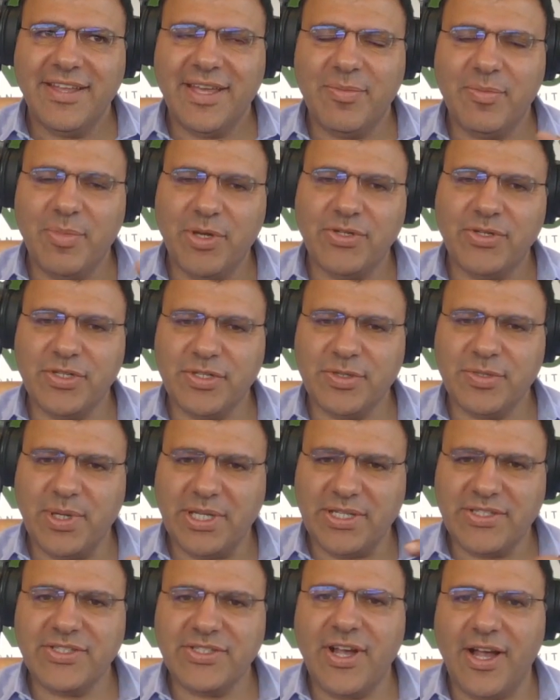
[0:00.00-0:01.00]
ambitious
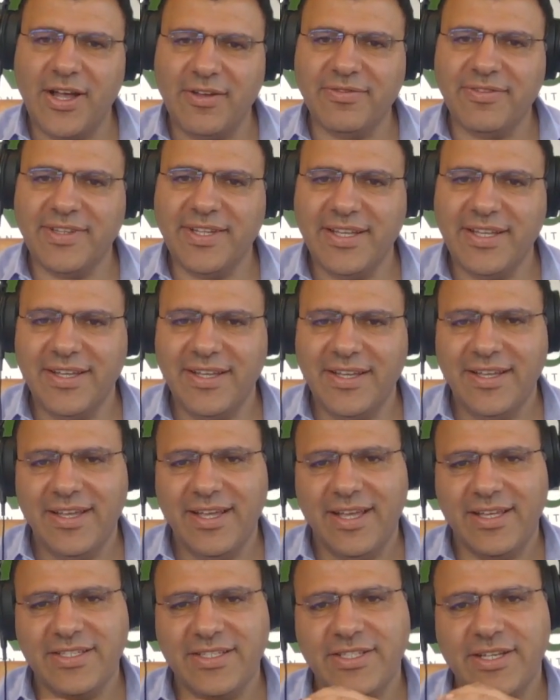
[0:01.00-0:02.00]
but soft
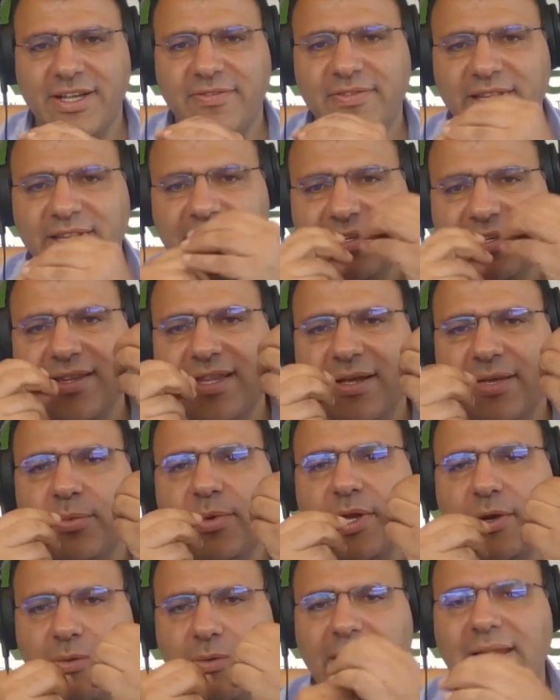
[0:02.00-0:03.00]
leader that
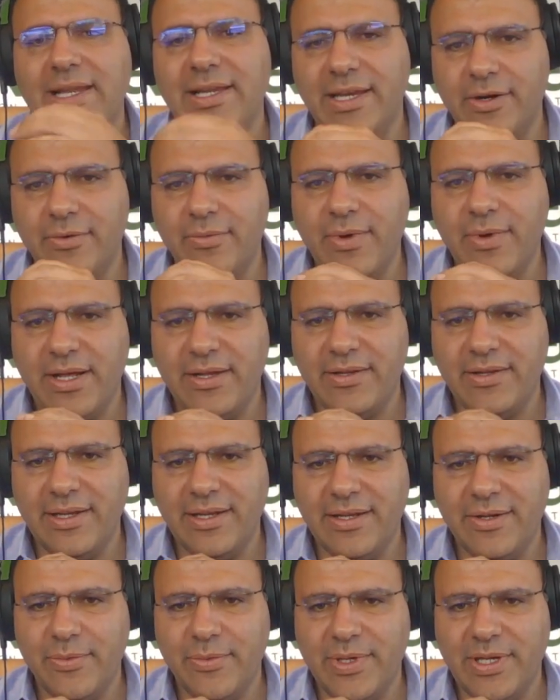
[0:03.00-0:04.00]
we rally around.
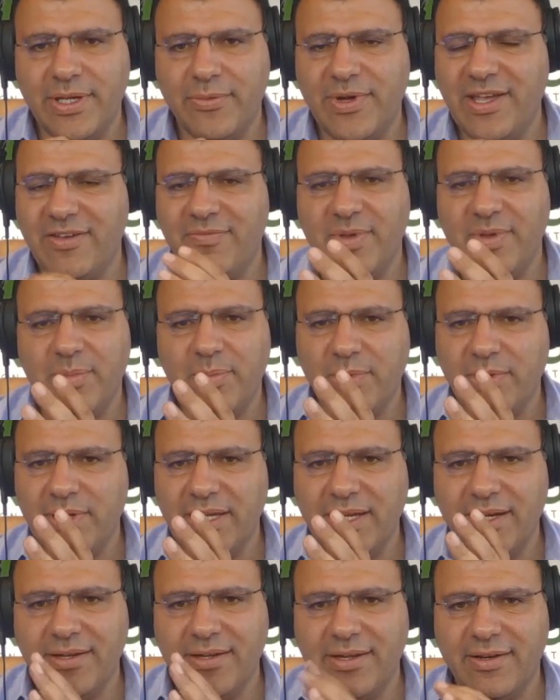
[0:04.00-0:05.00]
And we have people
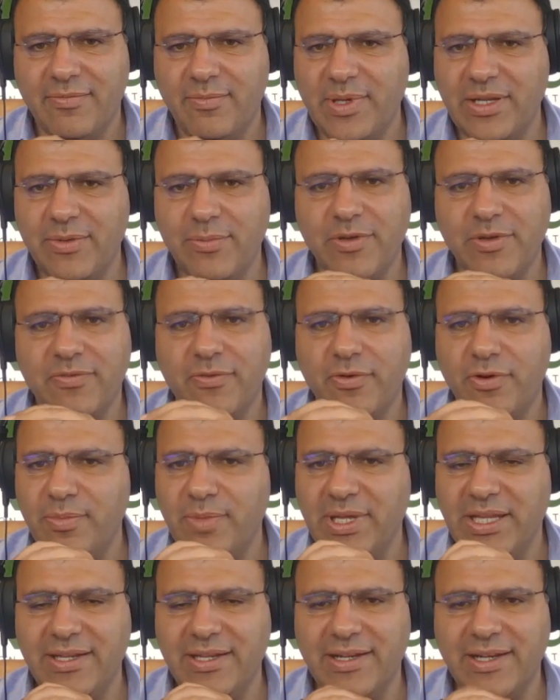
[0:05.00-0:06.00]
here that have been before
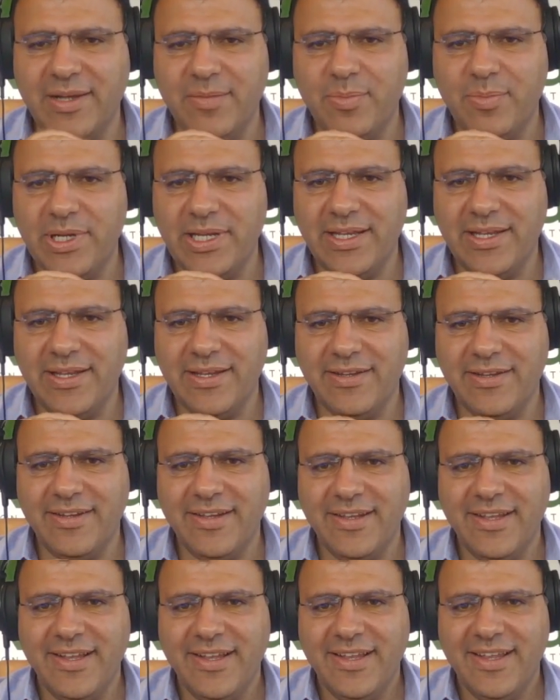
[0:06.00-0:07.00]
me in the company,
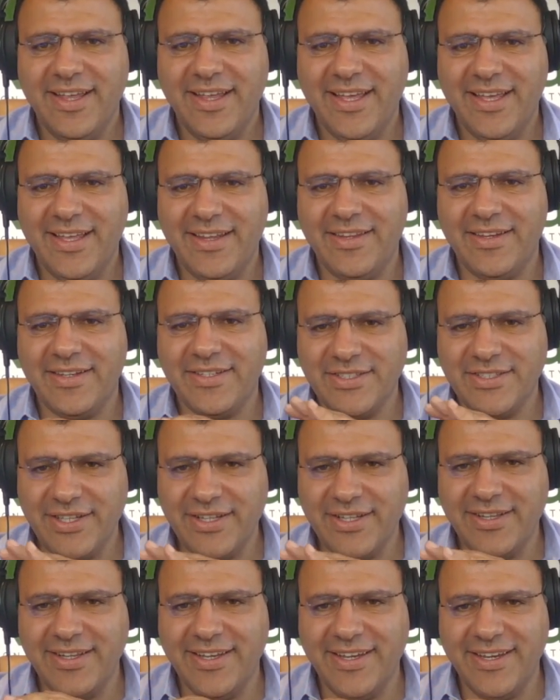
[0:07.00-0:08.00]
and they're
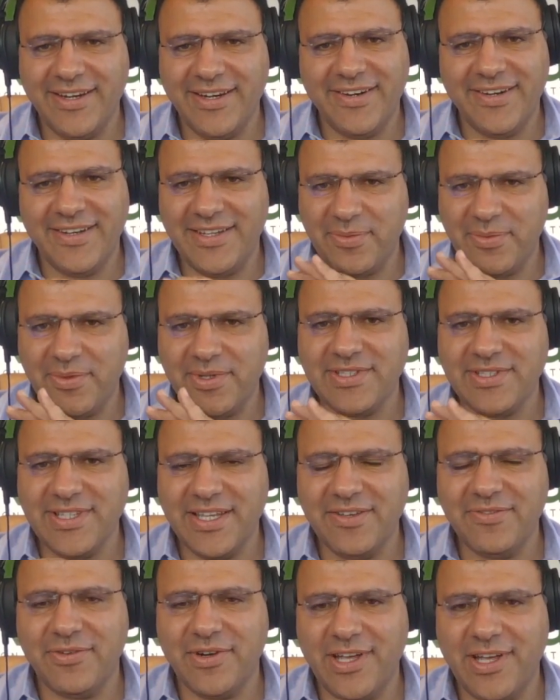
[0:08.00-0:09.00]
still here, and they will
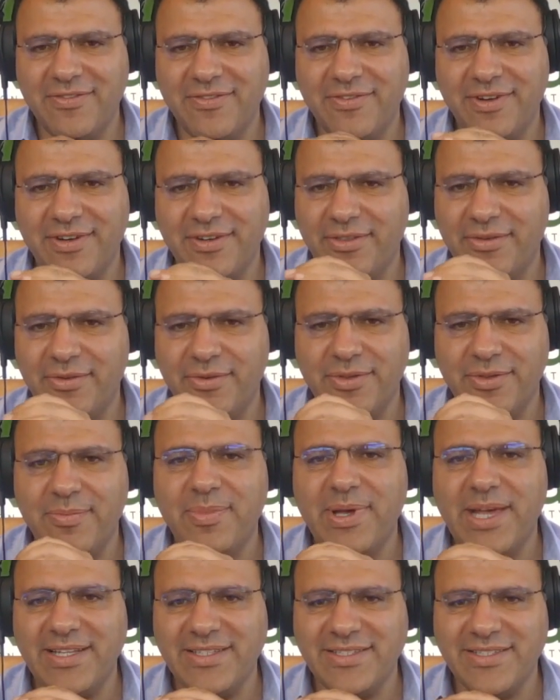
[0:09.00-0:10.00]
stay forever through the
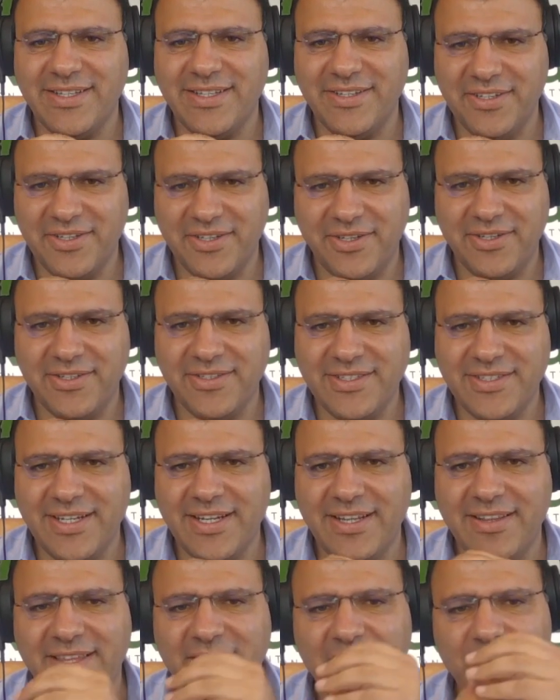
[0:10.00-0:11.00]
bads and the goods. And
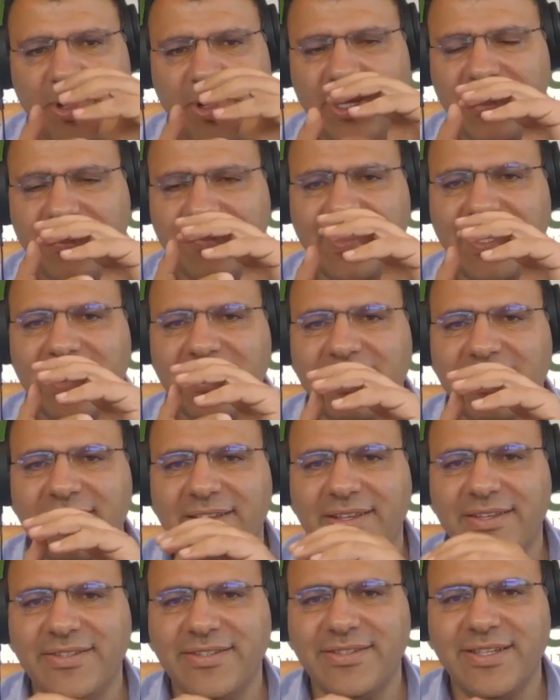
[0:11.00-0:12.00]
I think part of that
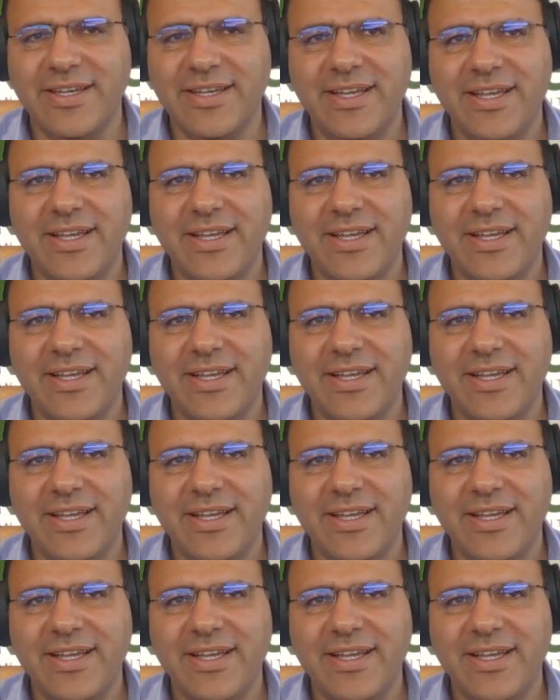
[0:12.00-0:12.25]
is